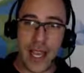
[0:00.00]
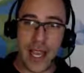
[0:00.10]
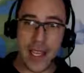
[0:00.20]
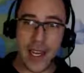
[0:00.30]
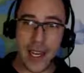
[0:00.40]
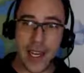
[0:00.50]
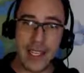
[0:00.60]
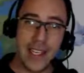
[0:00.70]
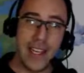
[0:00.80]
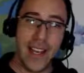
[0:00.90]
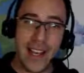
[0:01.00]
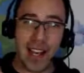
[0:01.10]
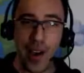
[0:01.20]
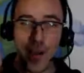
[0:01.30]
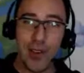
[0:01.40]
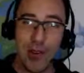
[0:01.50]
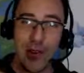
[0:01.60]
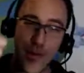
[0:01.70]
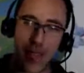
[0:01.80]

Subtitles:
Hey guys, how are you?